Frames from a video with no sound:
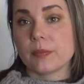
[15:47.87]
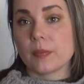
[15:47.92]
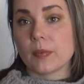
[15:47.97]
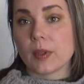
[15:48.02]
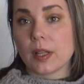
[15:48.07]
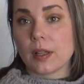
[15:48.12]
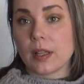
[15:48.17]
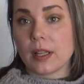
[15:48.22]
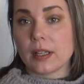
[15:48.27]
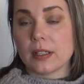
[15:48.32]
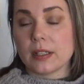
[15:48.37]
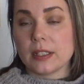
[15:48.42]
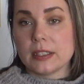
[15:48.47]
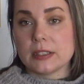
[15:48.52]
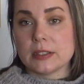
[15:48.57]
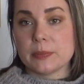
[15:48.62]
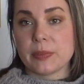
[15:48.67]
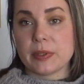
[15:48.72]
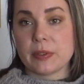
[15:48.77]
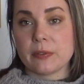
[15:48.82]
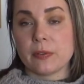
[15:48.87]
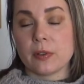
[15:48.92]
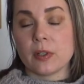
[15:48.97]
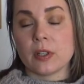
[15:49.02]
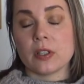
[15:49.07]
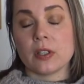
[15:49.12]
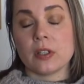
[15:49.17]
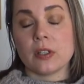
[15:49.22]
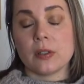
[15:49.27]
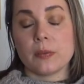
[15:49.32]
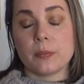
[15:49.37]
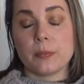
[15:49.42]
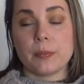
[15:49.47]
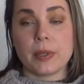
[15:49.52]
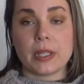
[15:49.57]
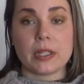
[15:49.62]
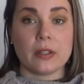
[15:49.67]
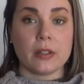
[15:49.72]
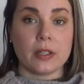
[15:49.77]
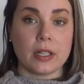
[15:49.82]
like this, but for the
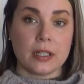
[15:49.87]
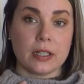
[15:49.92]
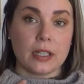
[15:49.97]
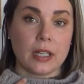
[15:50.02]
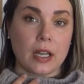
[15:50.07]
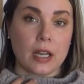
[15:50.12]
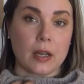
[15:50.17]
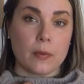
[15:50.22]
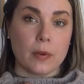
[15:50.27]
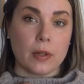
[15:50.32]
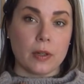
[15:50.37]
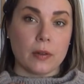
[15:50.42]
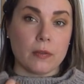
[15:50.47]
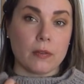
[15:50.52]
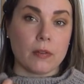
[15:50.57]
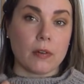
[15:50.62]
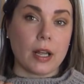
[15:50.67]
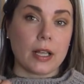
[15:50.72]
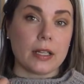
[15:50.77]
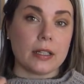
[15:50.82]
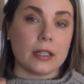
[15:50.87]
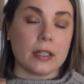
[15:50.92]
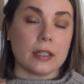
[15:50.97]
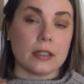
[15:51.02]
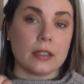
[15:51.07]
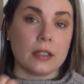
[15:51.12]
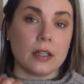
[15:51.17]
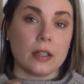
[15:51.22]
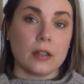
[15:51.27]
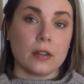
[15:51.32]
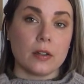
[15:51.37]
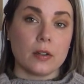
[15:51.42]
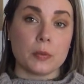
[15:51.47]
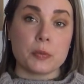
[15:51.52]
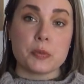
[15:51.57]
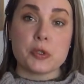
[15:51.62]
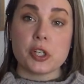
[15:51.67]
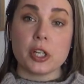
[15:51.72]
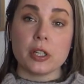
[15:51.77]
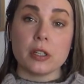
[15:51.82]
pattern I think I will write the
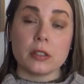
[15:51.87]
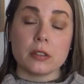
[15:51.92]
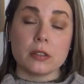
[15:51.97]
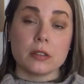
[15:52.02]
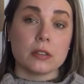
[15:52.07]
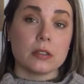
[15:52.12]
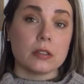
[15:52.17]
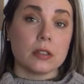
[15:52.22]
option